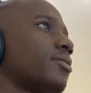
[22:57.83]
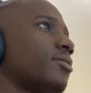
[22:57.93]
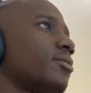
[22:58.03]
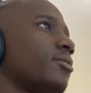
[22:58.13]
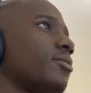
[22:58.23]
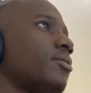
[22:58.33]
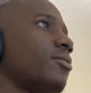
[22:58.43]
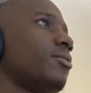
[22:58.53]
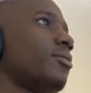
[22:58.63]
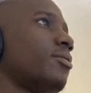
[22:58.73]
So
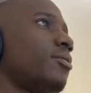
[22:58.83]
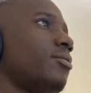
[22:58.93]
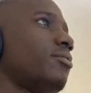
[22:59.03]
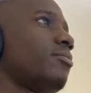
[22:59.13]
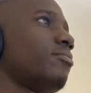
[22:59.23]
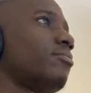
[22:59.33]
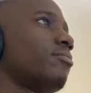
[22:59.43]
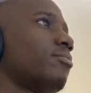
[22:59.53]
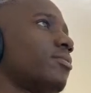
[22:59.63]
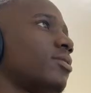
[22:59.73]
London
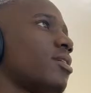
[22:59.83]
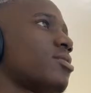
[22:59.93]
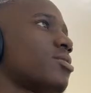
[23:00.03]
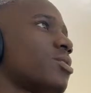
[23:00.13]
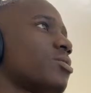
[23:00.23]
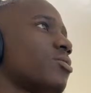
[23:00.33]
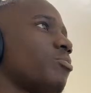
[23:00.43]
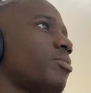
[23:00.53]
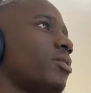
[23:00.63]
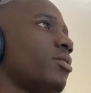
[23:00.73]
has just
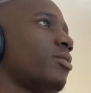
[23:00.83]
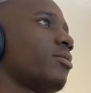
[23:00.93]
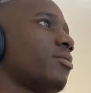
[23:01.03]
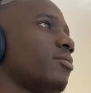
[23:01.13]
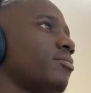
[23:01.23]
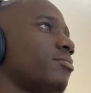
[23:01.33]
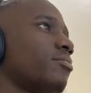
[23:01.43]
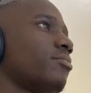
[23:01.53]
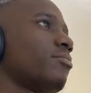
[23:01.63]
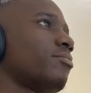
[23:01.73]
opened
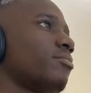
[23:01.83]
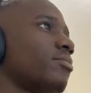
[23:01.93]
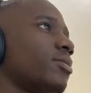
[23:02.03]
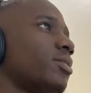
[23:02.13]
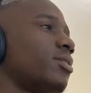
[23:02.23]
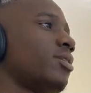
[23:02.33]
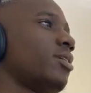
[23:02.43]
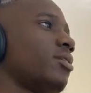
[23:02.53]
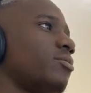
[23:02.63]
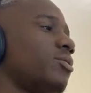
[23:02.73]
and
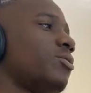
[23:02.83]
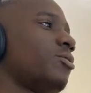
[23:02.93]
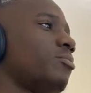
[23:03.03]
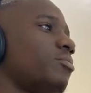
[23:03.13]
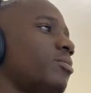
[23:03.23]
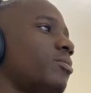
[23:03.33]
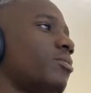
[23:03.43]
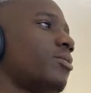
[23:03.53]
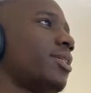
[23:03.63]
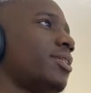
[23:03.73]
we drop
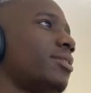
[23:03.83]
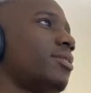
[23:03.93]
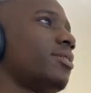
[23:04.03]
right